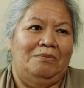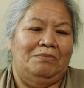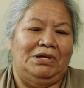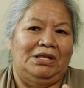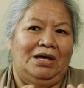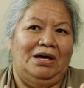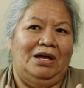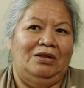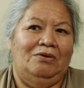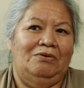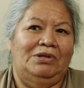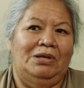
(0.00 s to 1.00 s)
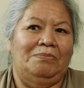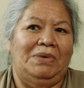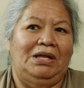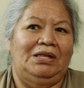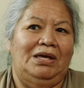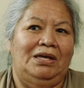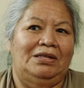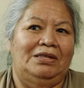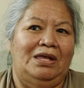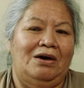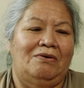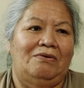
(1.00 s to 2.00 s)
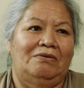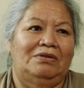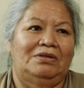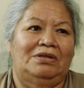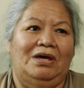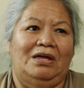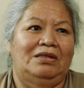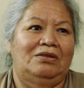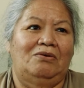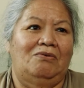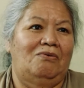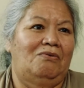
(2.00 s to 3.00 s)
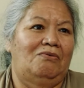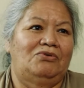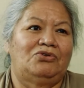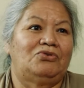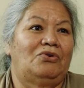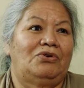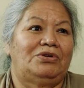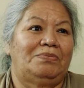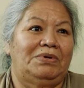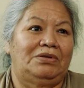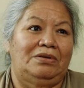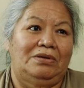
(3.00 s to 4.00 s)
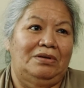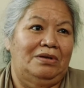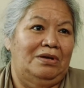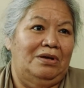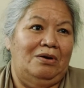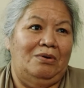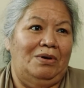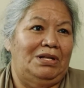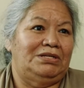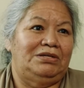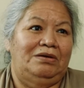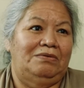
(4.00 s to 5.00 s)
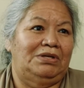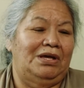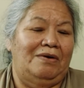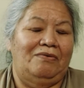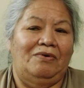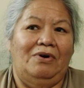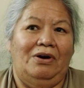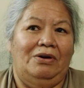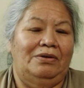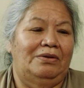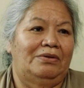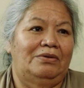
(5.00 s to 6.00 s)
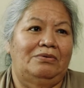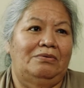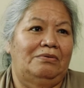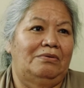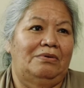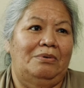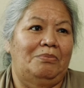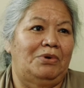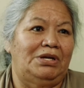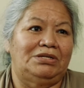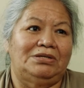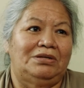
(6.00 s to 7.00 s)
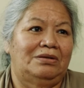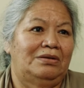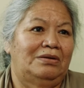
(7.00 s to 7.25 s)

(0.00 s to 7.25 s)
But I know that my dad now had no choice, but or else he would have gone to prison.